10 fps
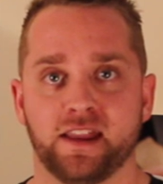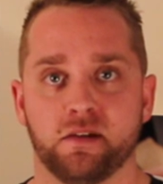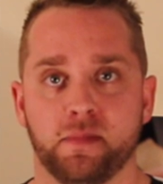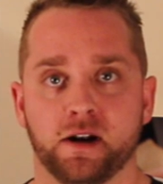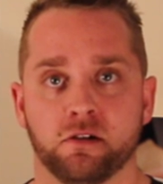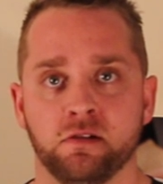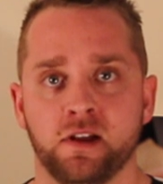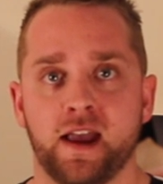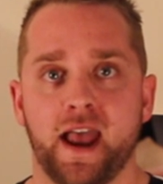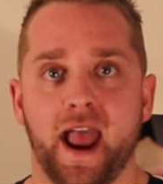in the
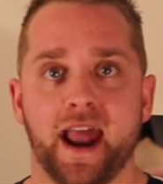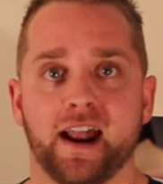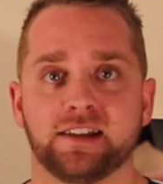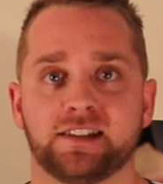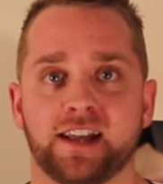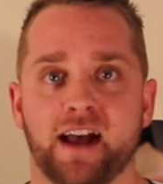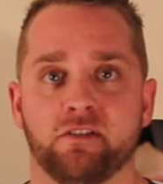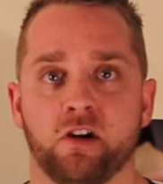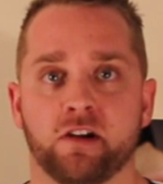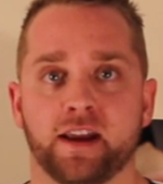middle and I
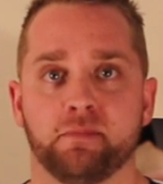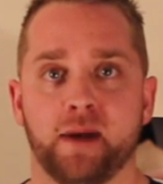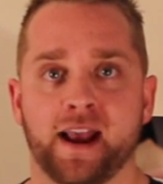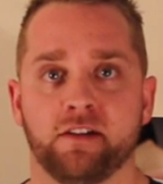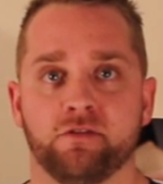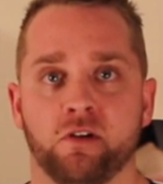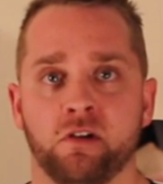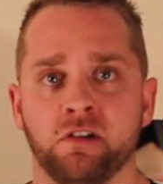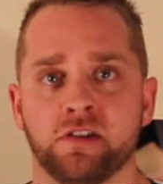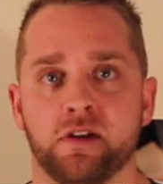start rocking back and
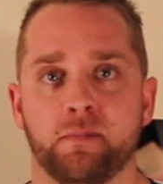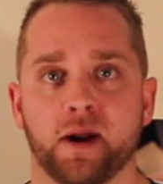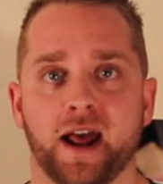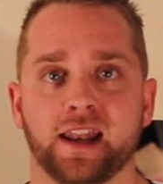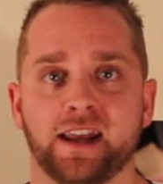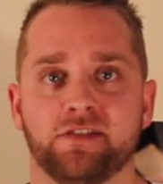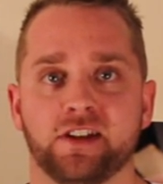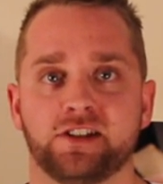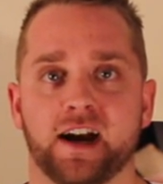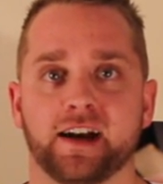forth, but I leave
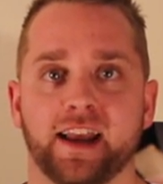the jug